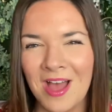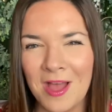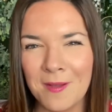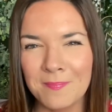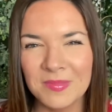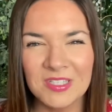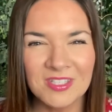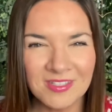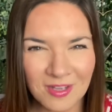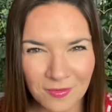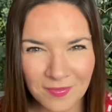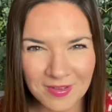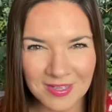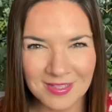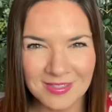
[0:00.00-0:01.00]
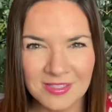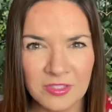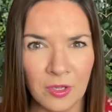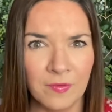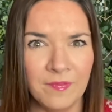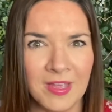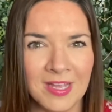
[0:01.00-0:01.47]
stocking
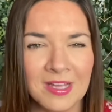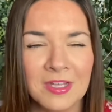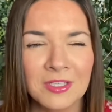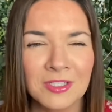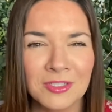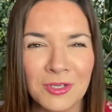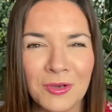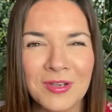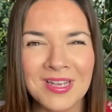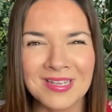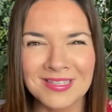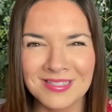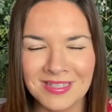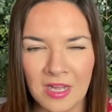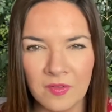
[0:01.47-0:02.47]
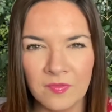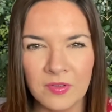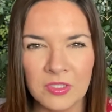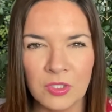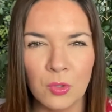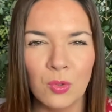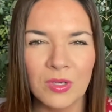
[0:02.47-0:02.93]

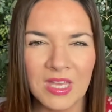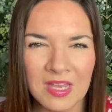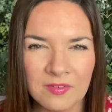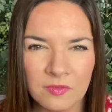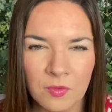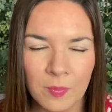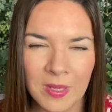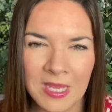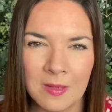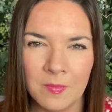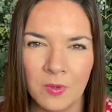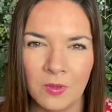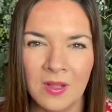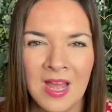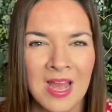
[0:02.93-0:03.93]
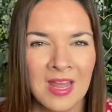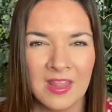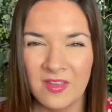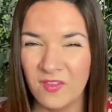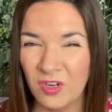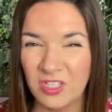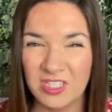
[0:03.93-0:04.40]
stuffers or gifts for people,
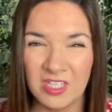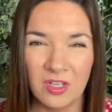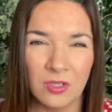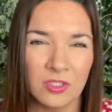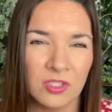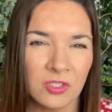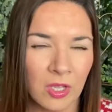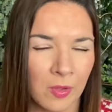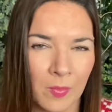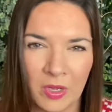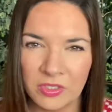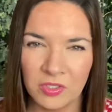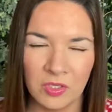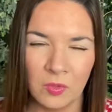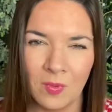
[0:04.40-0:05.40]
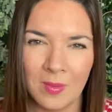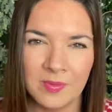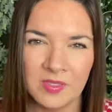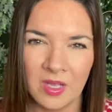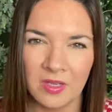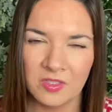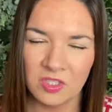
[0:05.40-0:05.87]
they've honestly got so much on the
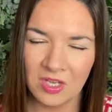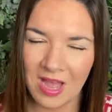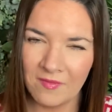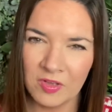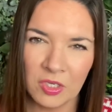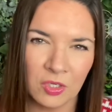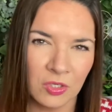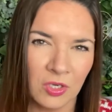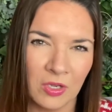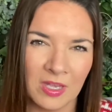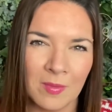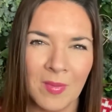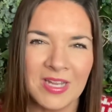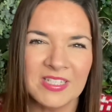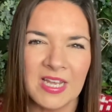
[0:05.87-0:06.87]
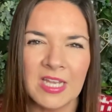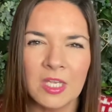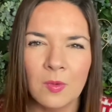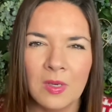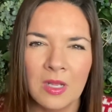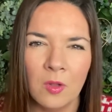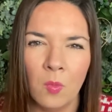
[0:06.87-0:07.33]
website, so have a good look. It might take you
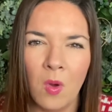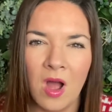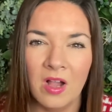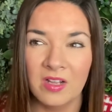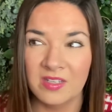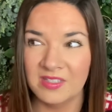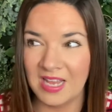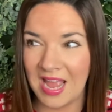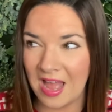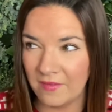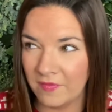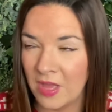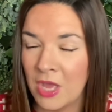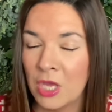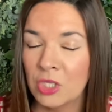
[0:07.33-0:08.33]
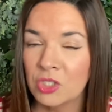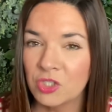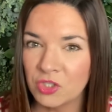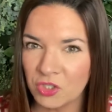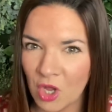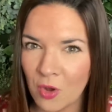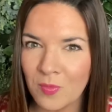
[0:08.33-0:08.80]
a little while because they have
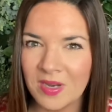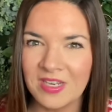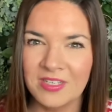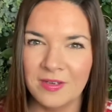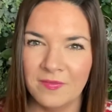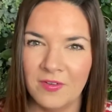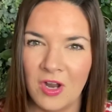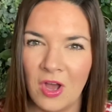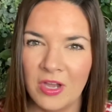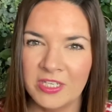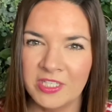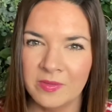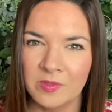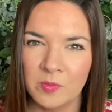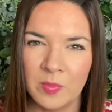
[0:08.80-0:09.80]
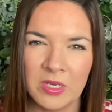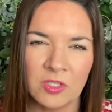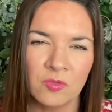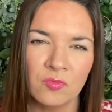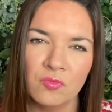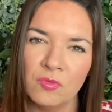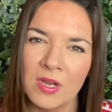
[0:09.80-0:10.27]
so many different items, but
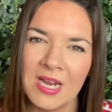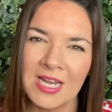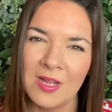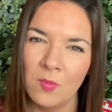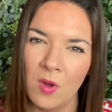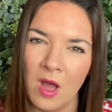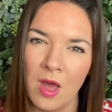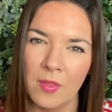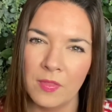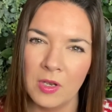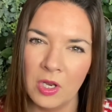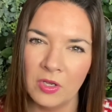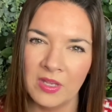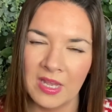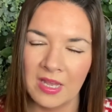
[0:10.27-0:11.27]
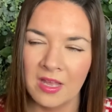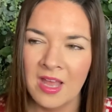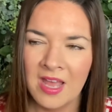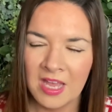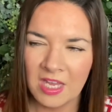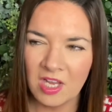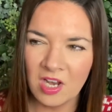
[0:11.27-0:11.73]
it's really worth looking.
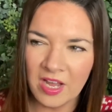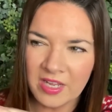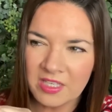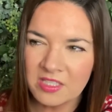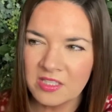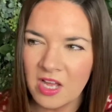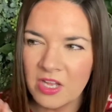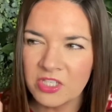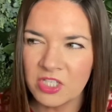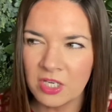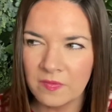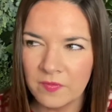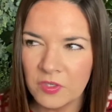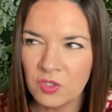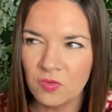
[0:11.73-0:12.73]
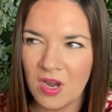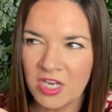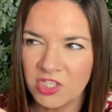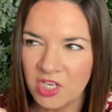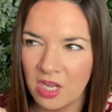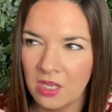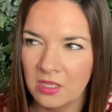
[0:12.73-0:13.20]
You like searching for
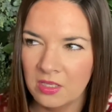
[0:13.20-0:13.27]
treasure.